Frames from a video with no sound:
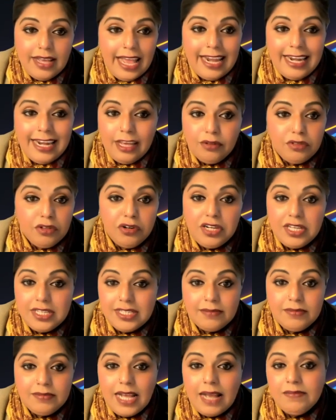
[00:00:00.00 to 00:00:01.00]
LAO 30
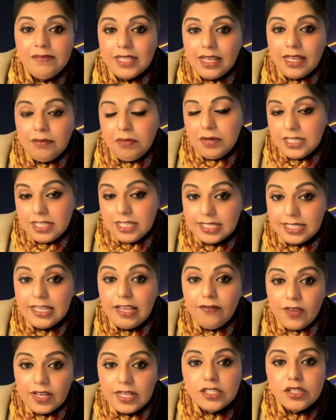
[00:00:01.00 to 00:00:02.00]
sometimes can be
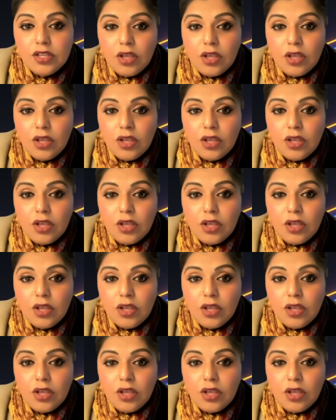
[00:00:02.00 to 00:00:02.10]
deceiving.